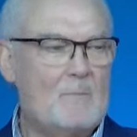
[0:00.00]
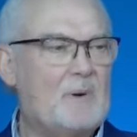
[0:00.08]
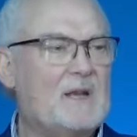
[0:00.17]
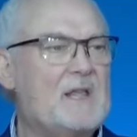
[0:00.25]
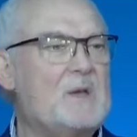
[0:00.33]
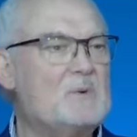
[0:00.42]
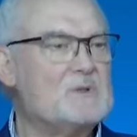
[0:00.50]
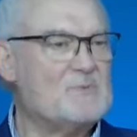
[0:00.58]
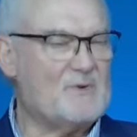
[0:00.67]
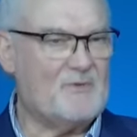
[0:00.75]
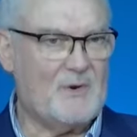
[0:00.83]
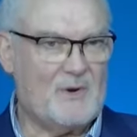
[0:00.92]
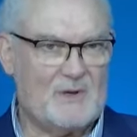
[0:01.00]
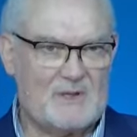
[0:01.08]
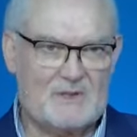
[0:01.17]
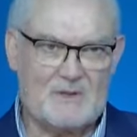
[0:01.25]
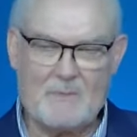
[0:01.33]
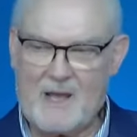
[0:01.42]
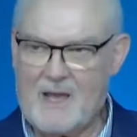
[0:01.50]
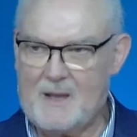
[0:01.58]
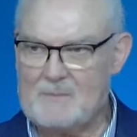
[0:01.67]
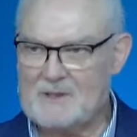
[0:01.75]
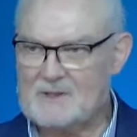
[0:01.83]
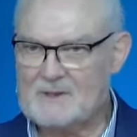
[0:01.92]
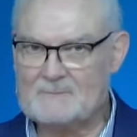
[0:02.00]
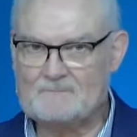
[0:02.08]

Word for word: but he was referring to Muhammad.